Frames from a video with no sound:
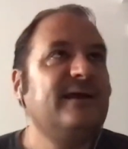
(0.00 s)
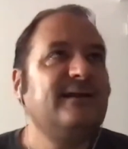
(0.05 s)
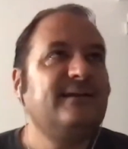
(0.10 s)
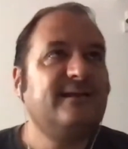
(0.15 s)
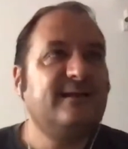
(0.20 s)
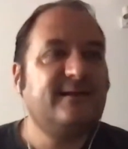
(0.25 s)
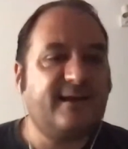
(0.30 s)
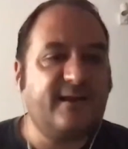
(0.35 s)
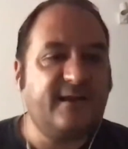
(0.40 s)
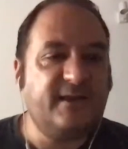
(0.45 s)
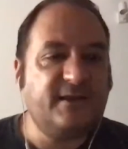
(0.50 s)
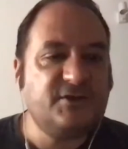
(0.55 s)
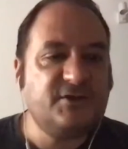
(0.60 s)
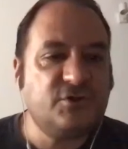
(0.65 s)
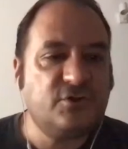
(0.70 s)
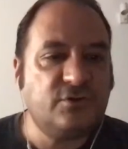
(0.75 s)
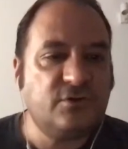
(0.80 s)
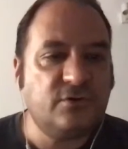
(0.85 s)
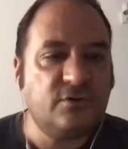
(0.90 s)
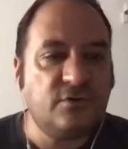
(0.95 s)
the
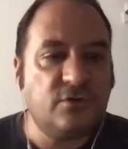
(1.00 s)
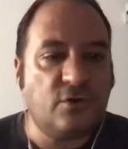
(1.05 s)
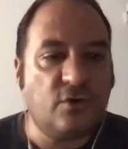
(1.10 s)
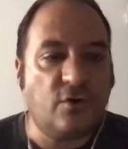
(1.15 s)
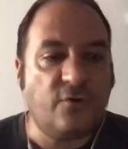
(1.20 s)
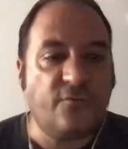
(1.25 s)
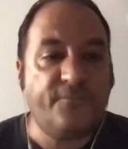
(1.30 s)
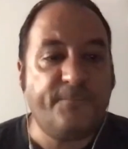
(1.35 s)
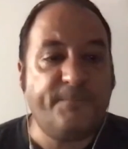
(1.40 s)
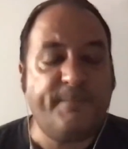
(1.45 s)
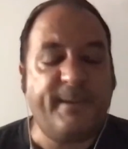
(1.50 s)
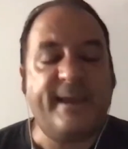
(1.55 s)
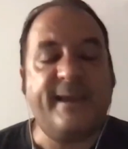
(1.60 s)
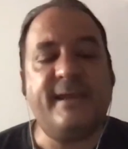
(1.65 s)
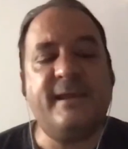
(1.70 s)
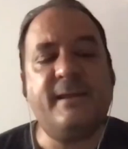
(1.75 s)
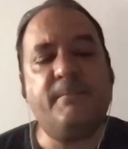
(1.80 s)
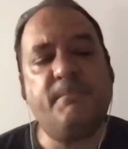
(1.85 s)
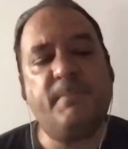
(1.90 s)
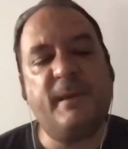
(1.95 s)
tradition of
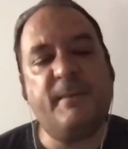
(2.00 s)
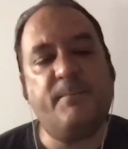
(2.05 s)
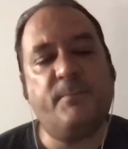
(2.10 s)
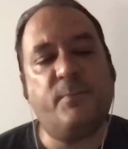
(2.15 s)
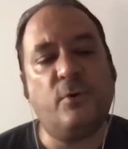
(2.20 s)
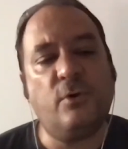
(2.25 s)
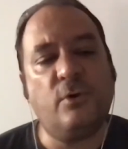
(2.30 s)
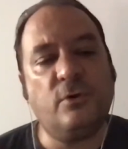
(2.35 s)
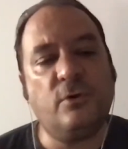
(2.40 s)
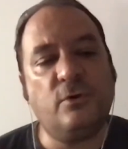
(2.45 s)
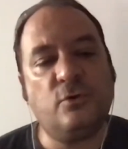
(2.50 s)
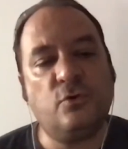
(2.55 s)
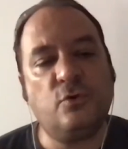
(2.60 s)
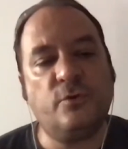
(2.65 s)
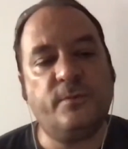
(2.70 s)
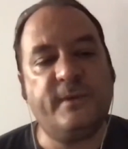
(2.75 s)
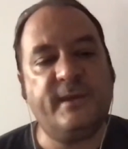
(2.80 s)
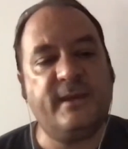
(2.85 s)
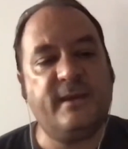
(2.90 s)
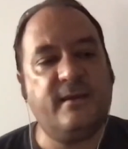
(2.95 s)
paying people to
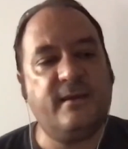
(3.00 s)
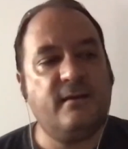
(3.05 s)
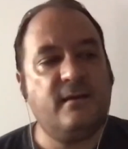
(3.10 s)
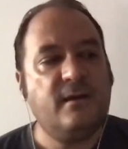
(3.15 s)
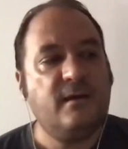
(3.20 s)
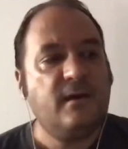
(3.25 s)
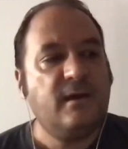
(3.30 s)
be